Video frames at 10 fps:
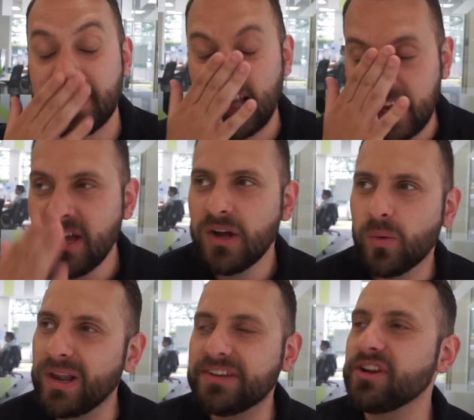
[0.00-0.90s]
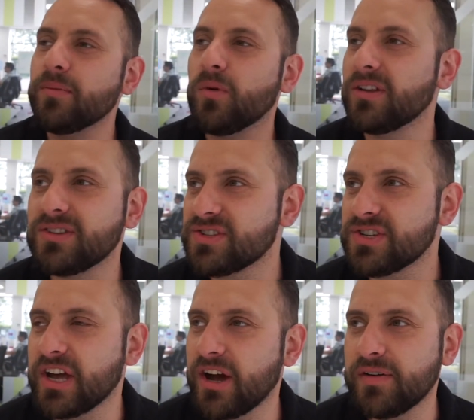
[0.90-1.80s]
They're like, well, I don't want
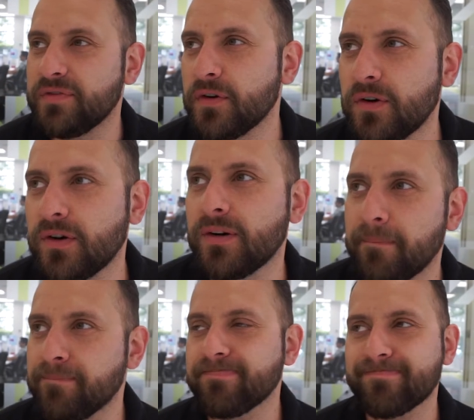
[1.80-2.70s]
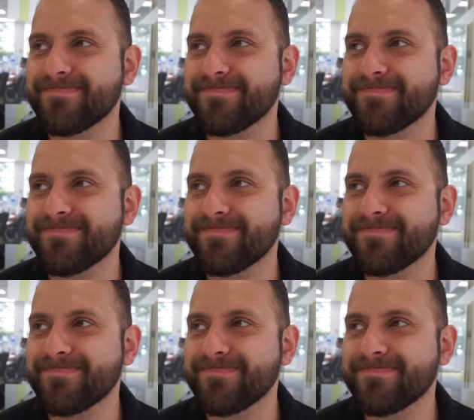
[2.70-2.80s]
to go for